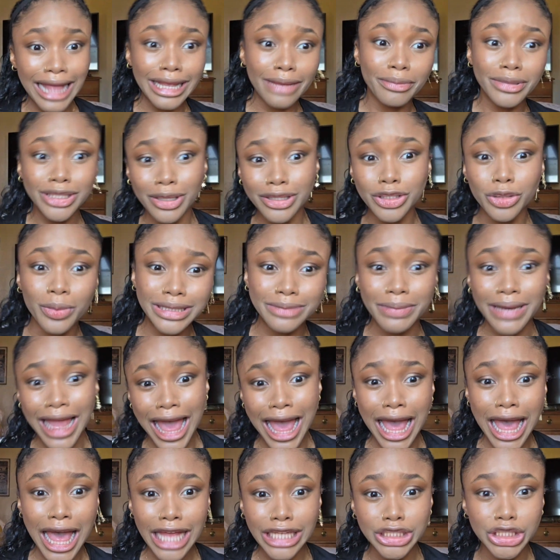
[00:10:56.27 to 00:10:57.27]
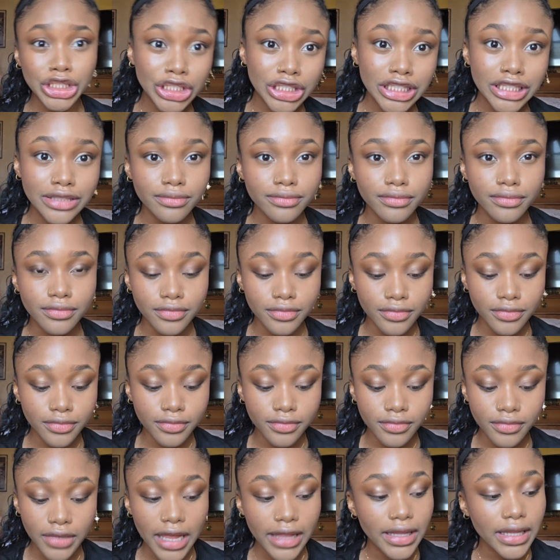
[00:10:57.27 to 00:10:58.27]
I put on too much blush.
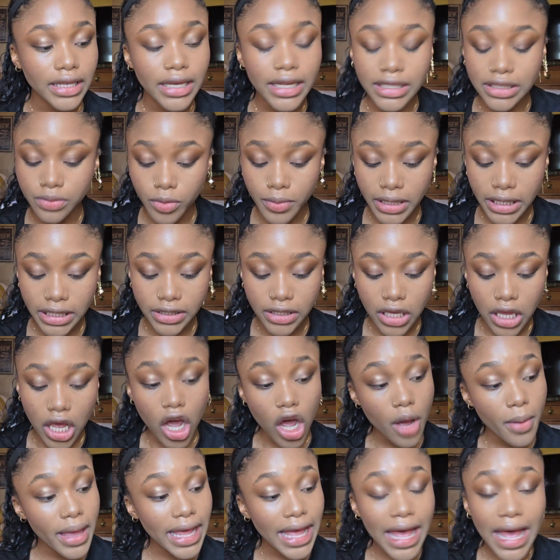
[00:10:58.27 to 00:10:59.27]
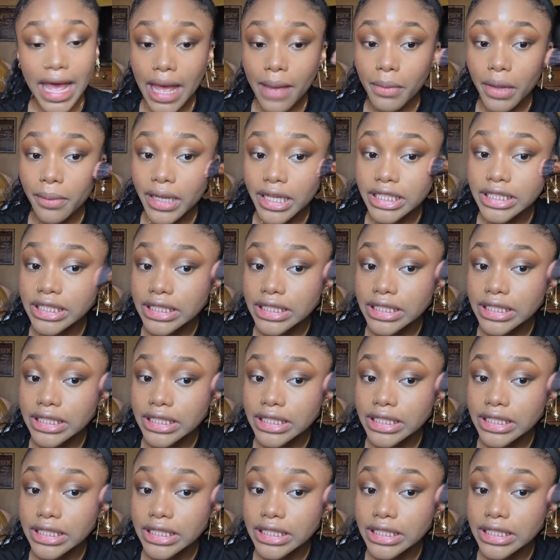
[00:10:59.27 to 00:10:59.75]
And then the next moment it's, oh my god, my blush